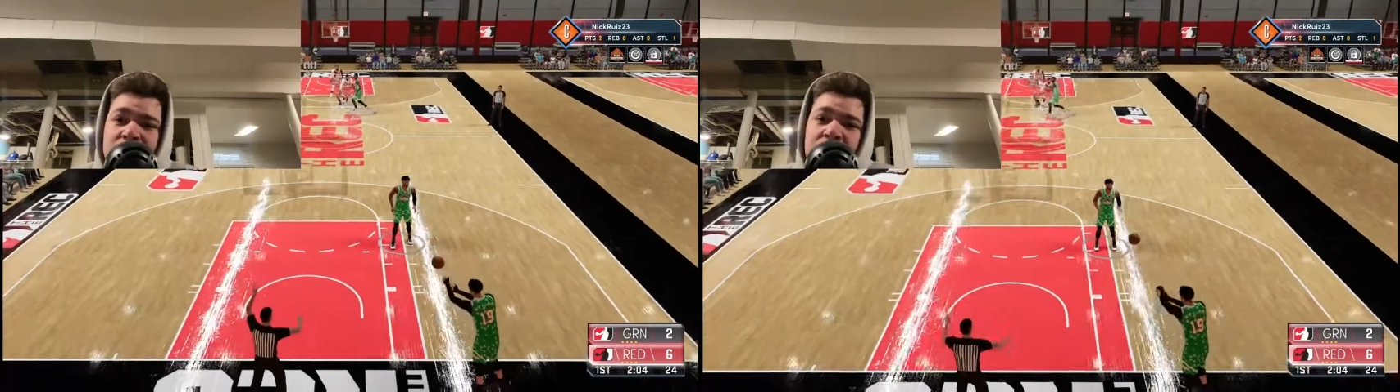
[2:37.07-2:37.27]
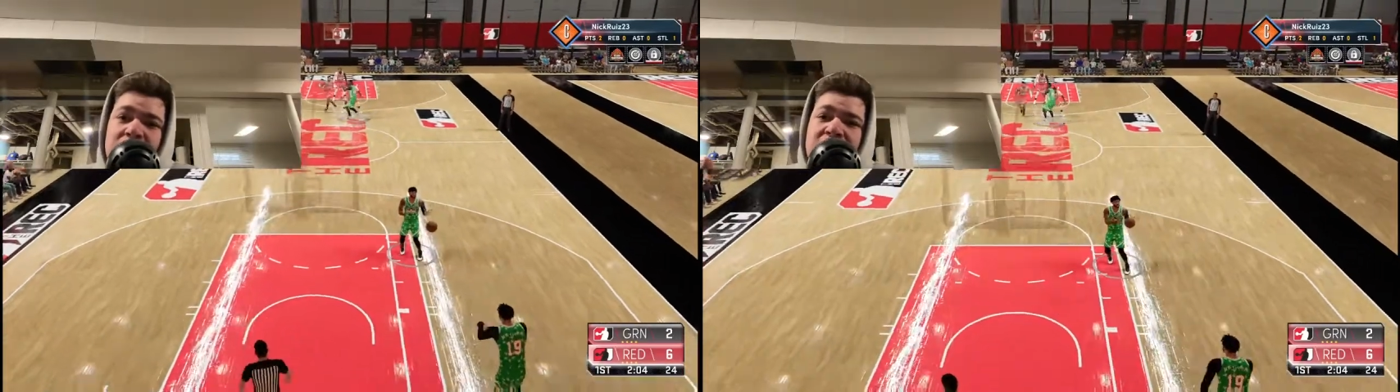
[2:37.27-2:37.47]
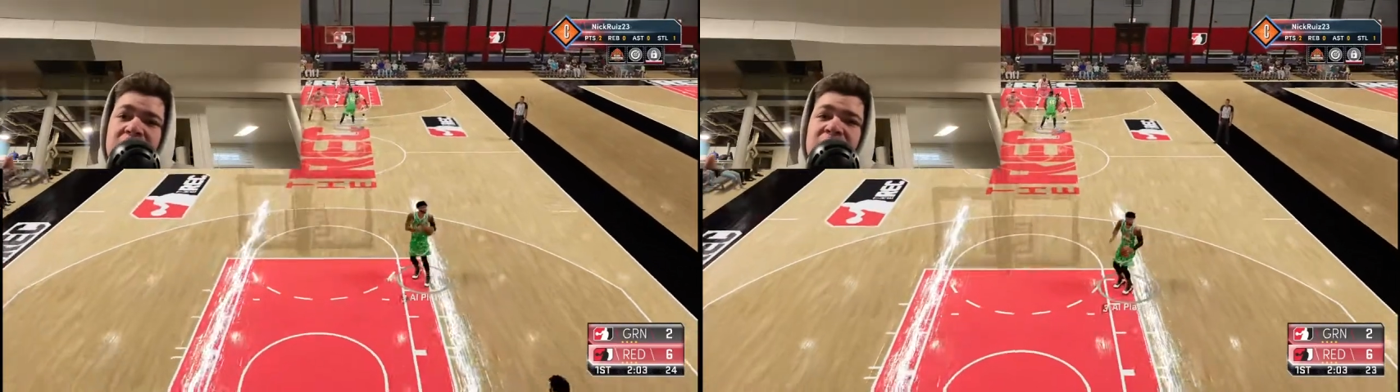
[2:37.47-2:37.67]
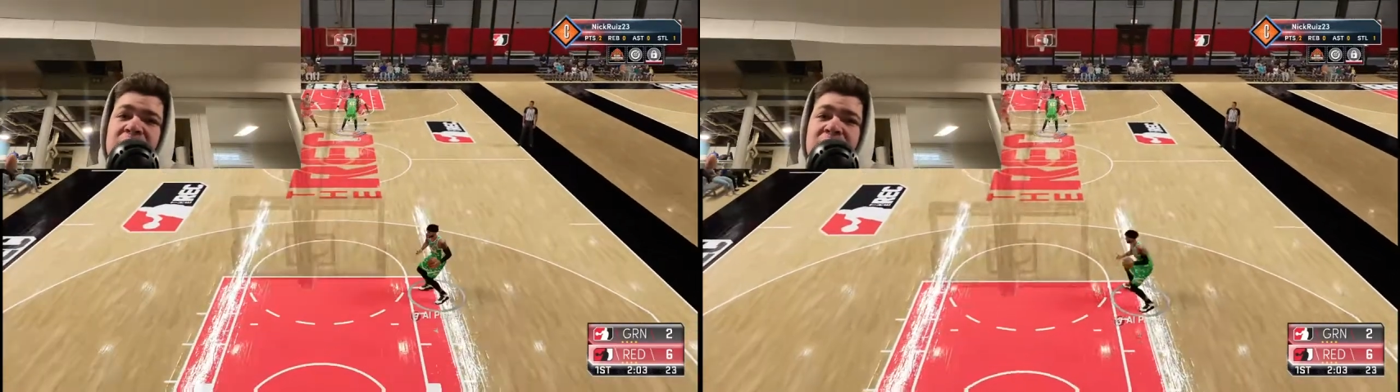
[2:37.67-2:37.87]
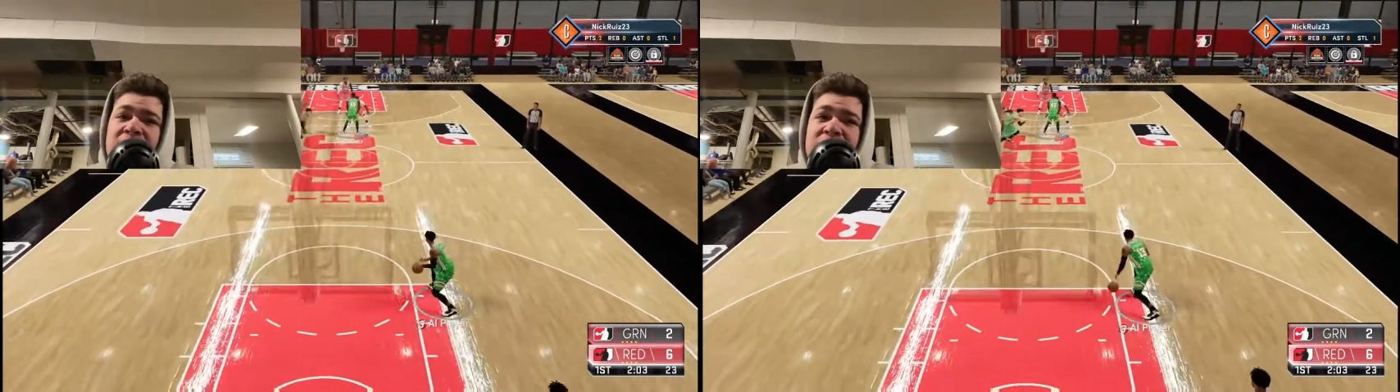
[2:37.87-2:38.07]
when
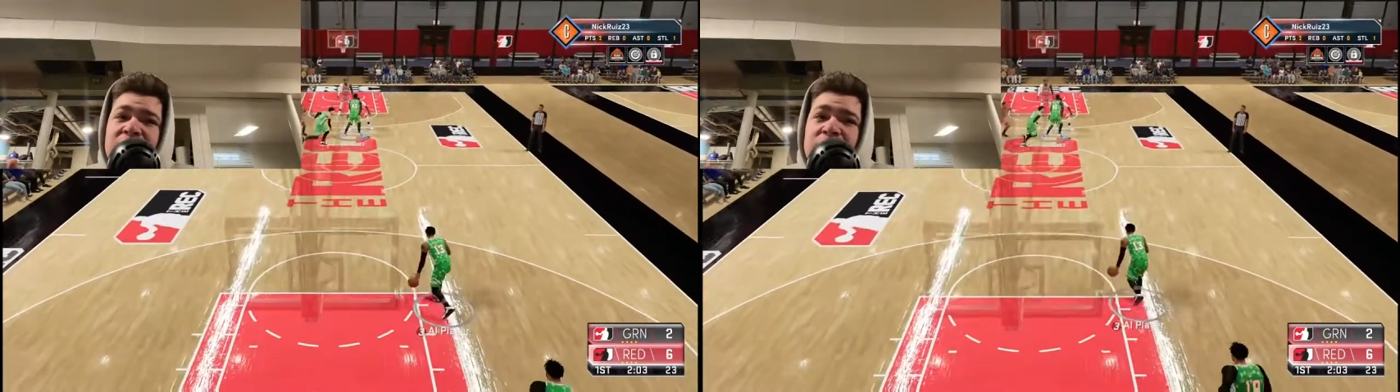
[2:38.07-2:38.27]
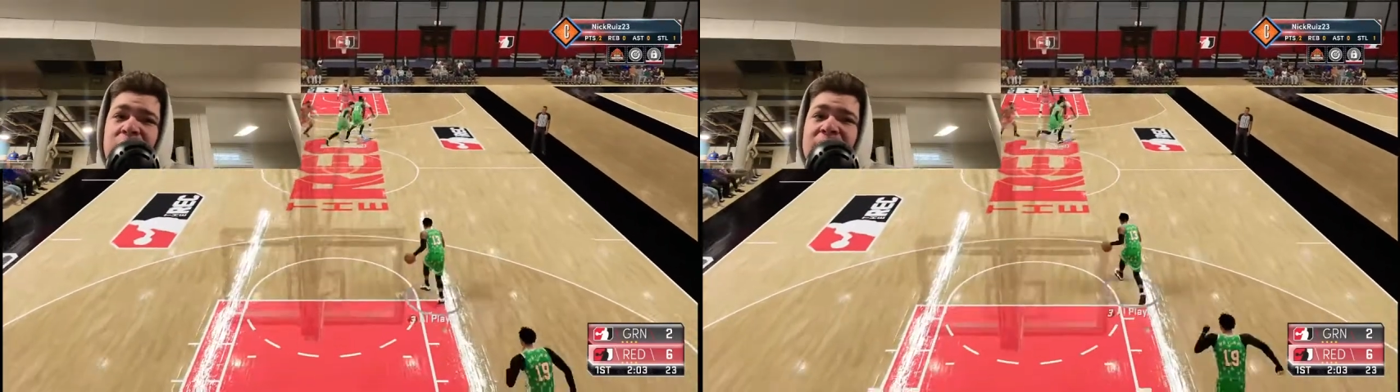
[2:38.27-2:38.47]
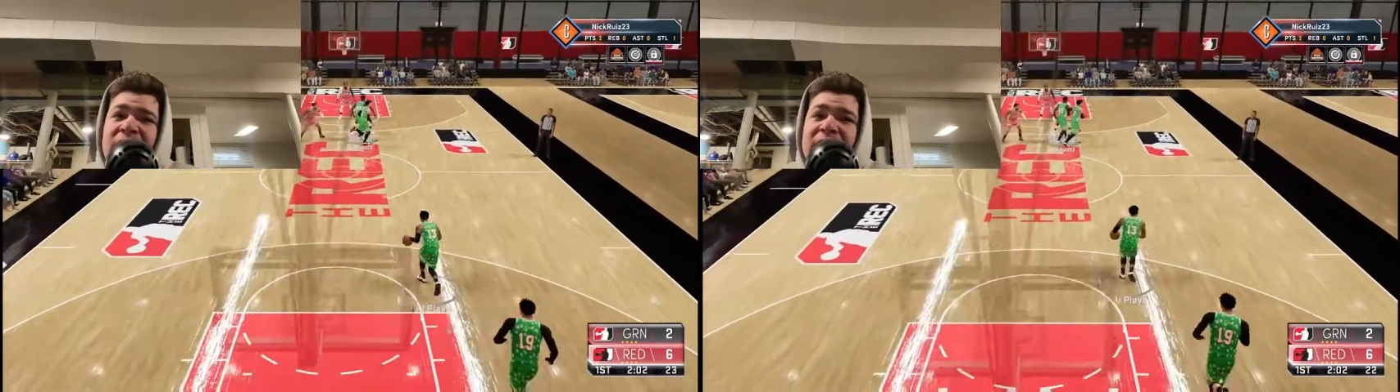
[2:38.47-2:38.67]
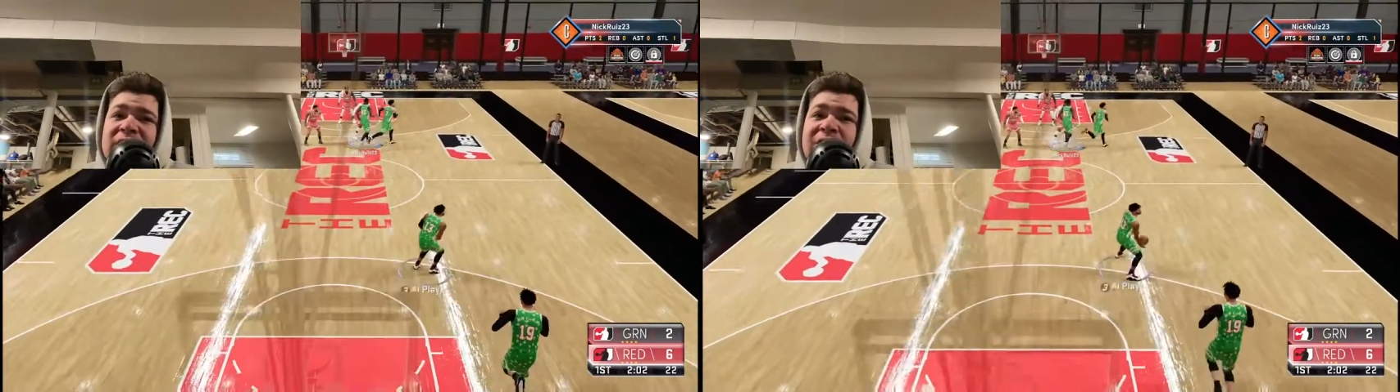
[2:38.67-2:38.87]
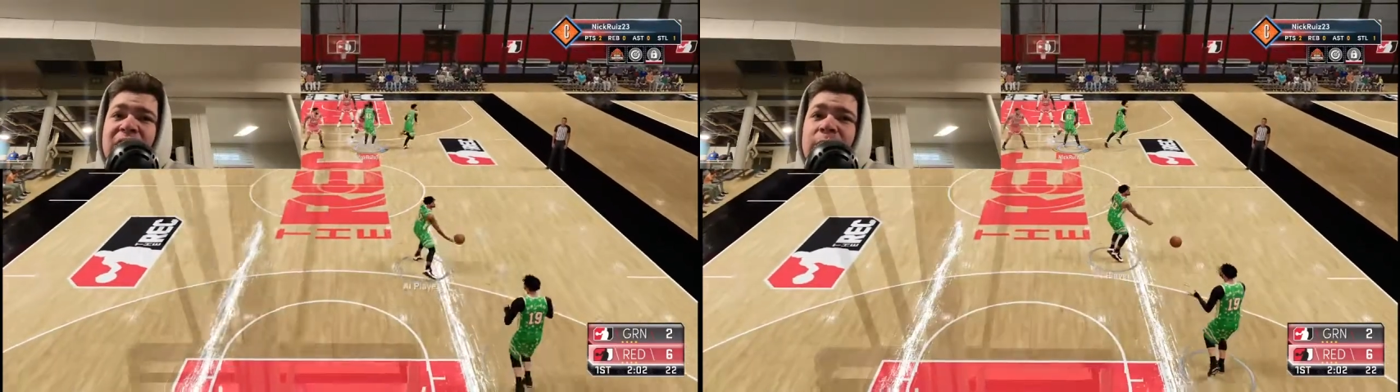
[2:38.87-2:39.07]
you go back and talk